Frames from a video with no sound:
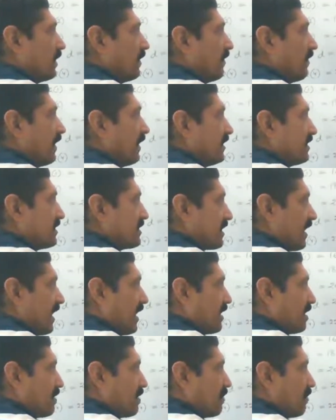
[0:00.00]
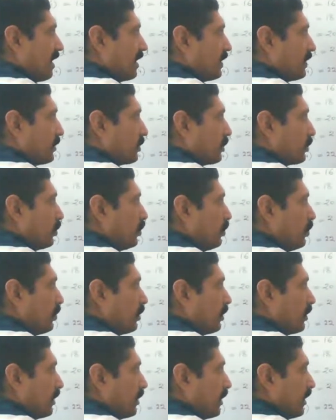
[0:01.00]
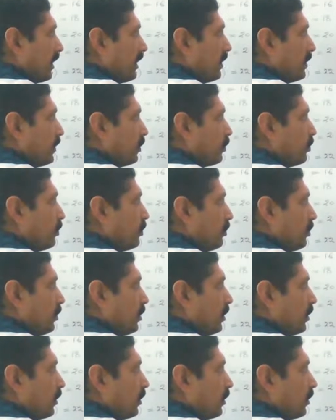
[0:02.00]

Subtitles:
that is n by 2 into